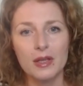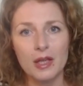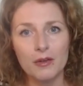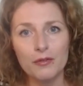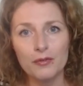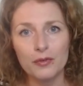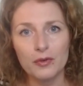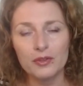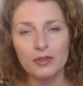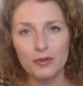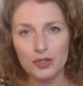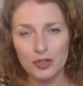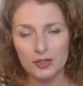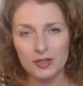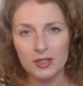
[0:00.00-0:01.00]
if
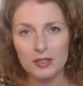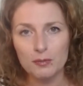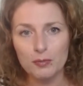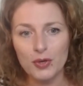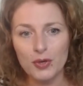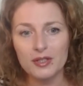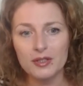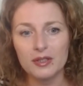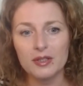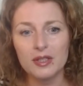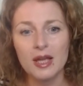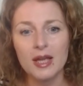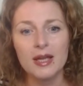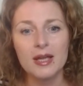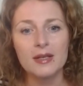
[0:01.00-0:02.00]
deficiency is present,
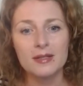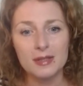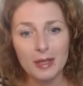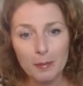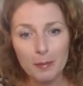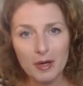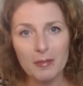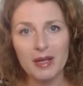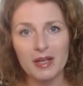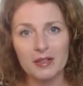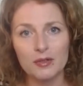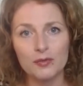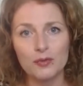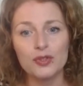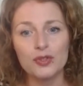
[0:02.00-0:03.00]

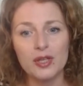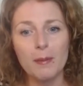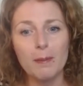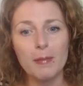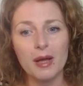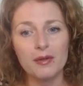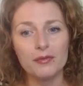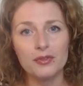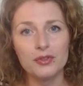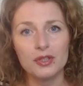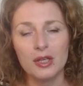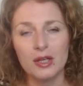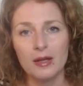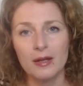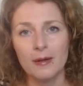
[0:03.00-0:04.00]
supplement for some
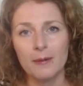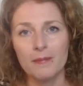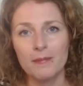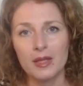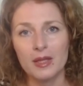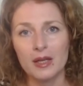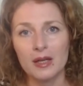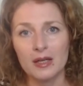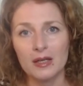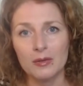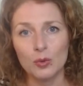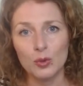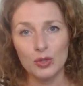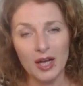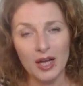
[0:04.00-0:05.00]
months
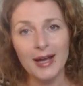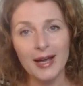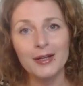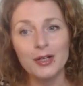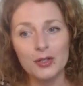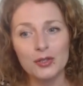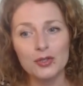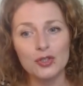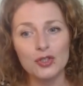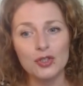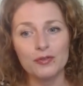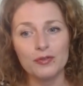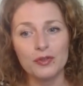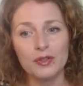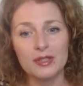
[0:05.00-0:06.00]
with a higher dosage
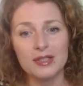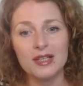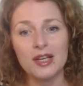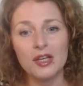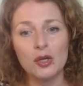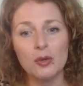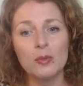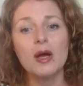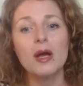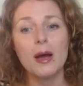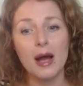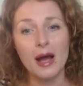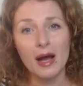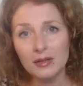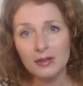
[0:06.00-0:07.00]
of selenium
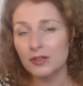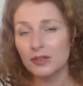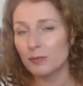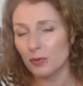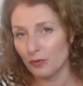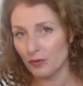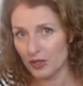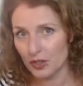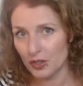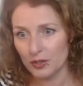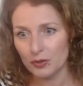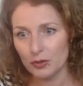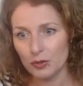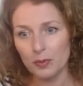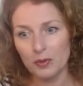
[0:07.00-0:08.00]
under the
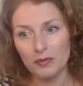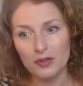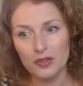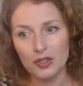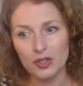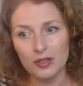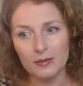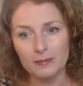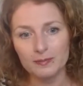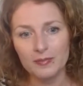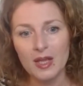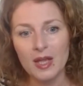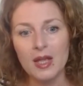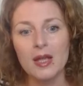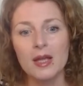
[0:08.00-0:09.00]
professional supervision.
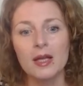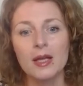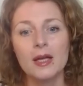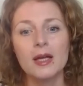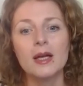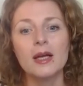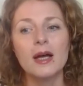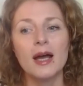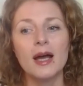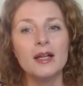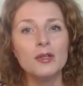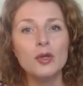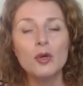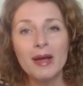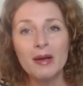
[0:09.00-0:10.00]

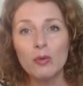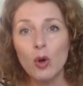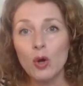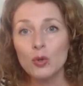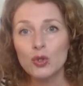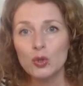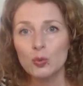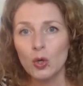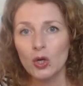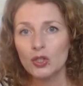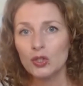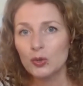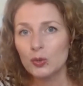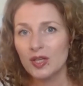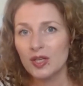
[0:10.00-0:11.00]
And you may also
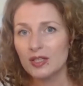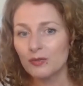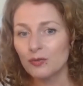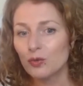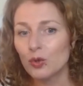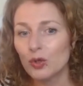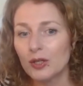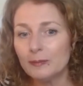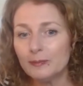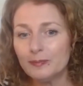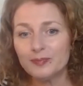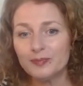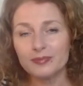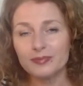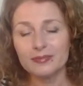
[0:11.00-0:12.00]
want to test for
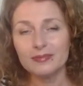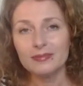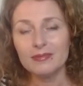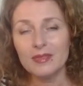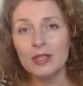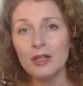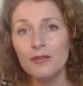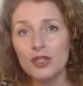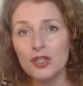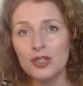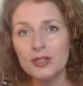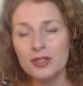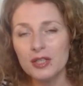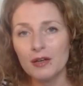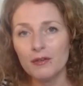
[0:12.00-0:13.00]

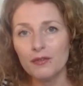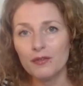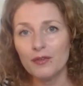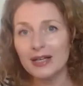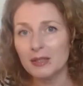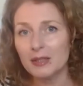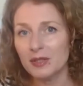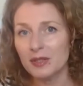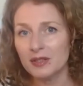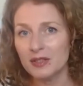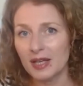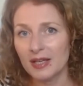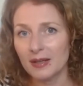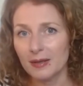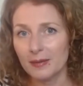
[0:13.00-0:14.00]
deficiency of vitamin
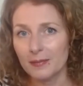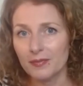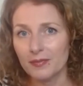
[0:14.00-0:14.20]
D.